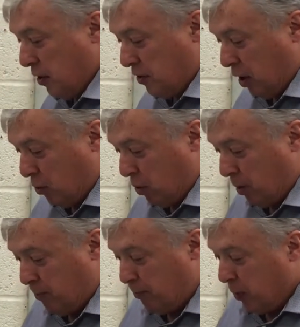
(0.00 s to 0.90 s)

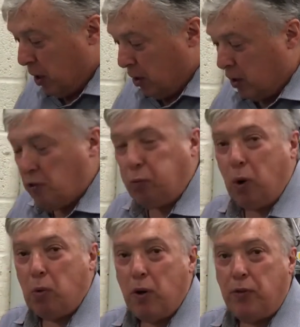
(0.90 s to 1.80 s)
So it's
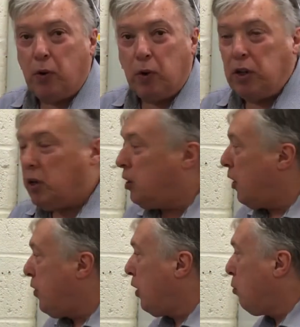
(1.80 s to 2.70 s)
well worth doing, and I
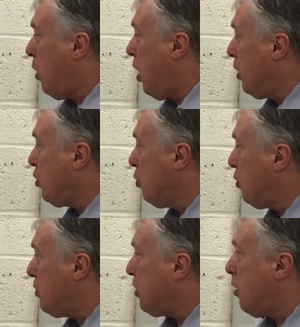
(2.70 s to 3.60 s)
think what I'll do
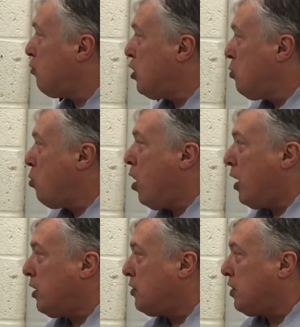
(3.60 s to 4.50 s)
is I'll
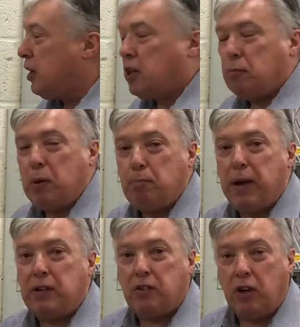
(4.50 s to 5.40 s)
rewire this a little bit
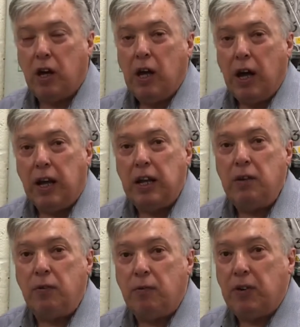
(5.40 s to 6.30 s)
better and
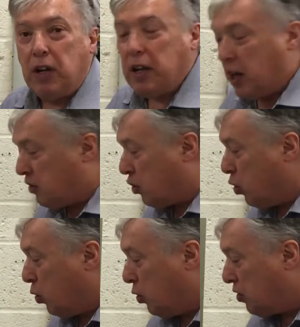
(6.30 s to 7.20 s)
leave it for the next
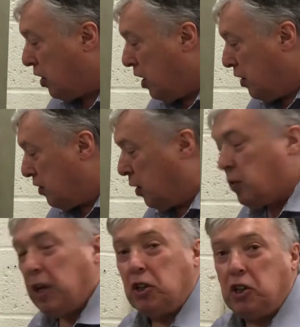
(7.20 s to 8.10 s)
course so
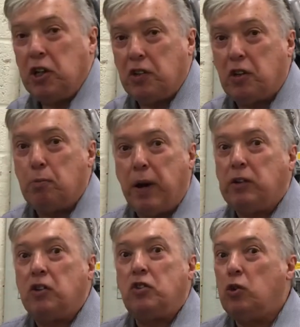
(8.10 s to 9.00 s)
the engineers can
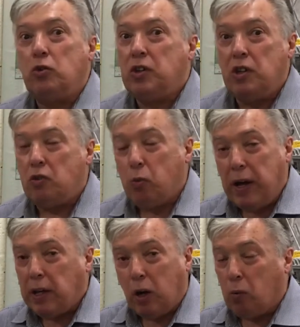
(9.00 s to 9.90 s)
practice using this
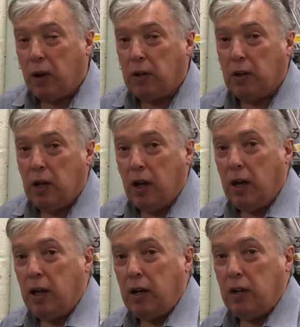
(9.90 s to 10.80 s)
Wago one
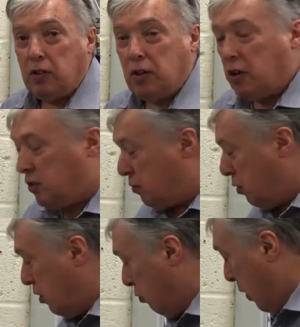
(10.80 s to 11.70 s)

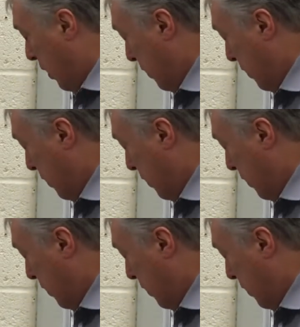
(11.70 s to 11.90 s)
as well